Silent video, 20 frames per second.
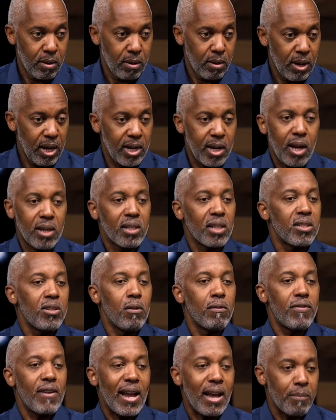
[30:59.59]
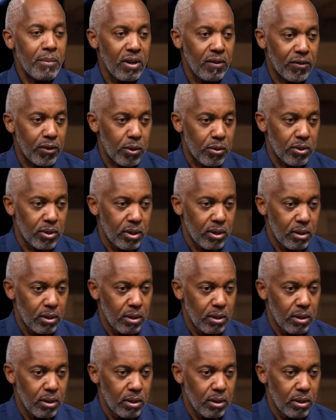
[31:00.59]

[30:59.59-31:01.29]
And God says, no, find me first.